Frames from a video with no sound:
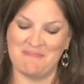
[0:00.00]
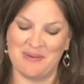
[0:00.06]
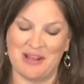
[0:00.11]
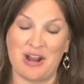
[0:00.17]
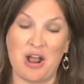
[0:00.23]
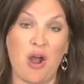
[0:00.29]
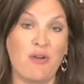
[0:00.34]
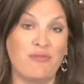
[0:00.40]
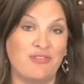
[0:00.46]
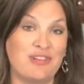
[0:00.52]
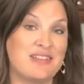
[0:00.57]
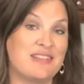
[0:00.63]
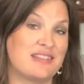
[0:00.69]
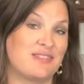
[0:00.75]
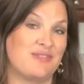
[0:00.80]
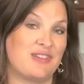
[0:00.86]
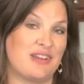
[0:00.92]
but hopefully
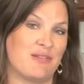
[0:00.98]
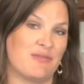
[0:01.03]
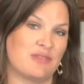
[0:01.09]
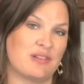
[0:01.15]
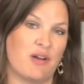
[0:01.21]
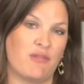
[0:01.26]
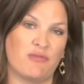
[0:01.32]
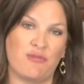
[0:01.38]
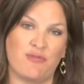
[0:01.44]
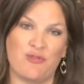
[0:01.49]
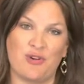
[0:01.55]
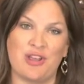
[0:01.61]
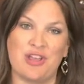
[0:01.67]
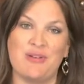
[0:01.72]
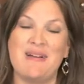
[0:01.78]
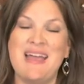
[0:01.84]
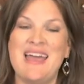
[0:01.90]
this video was helpful for
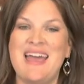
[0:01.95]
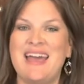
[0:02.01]
you.